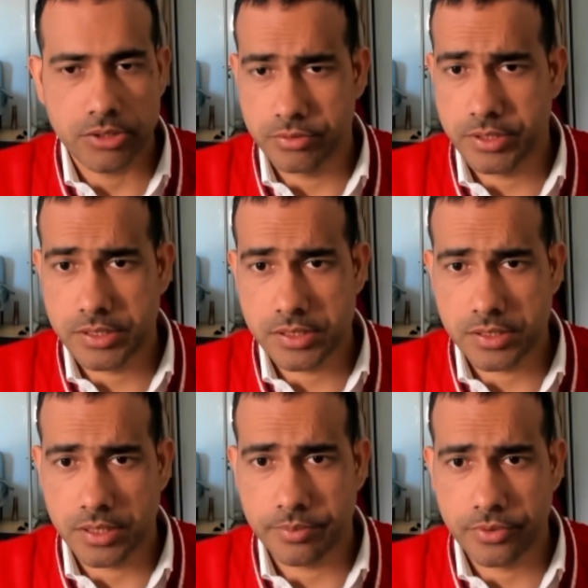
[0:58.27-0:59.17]
these
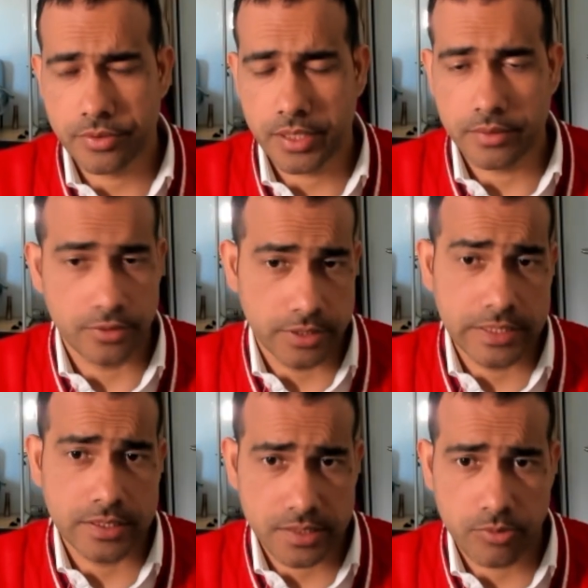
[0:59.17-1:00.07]
program the
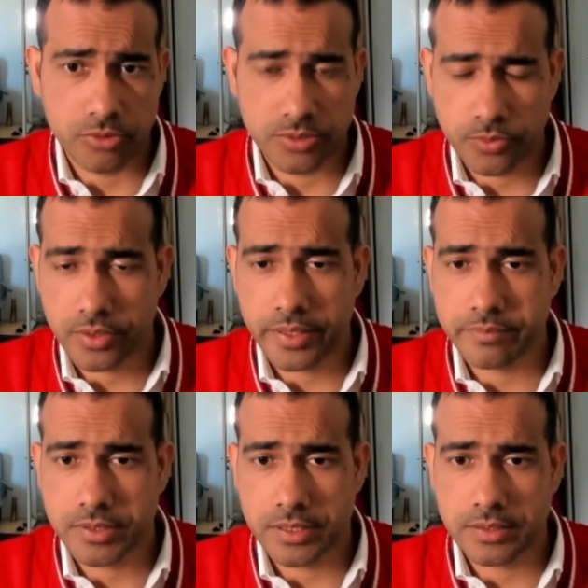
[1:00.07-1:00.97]
details about these
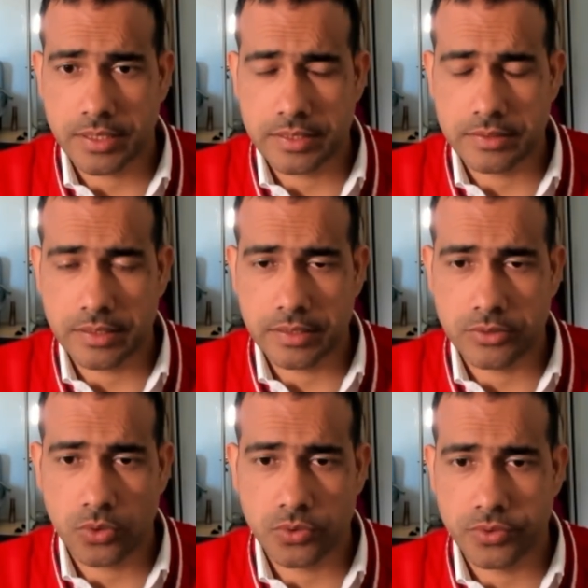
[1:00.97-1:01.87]
programs and
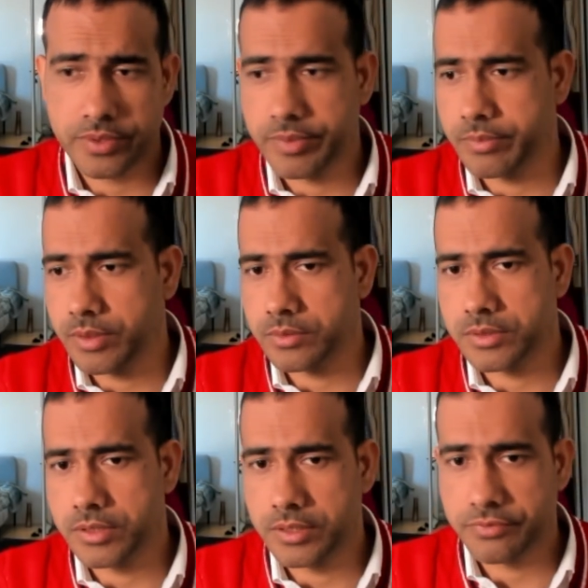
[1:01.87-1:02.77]
talk to him about
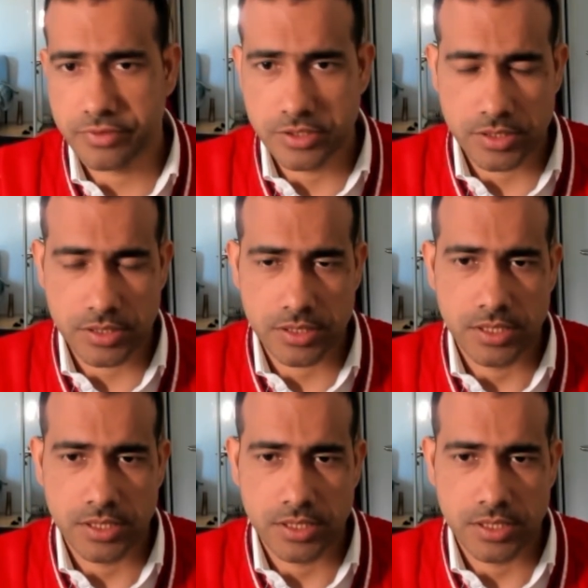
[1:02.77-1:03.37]
the differences